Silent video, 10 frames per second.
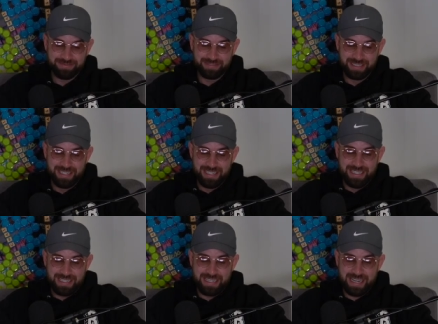Really?
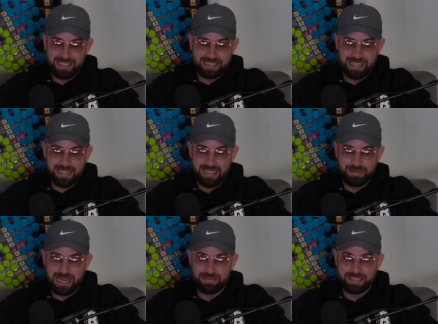Yeah, like not. I
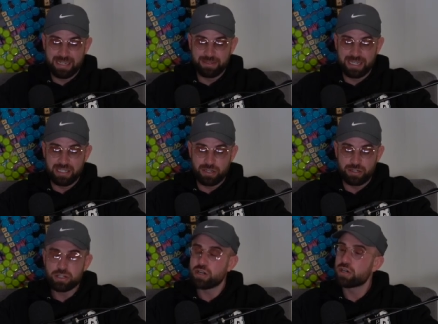mean, I haven't seen anyone get
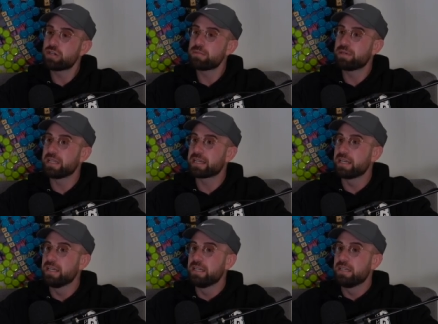hurt, hurt, but like,
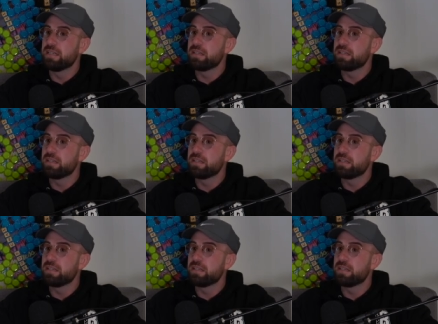why don't you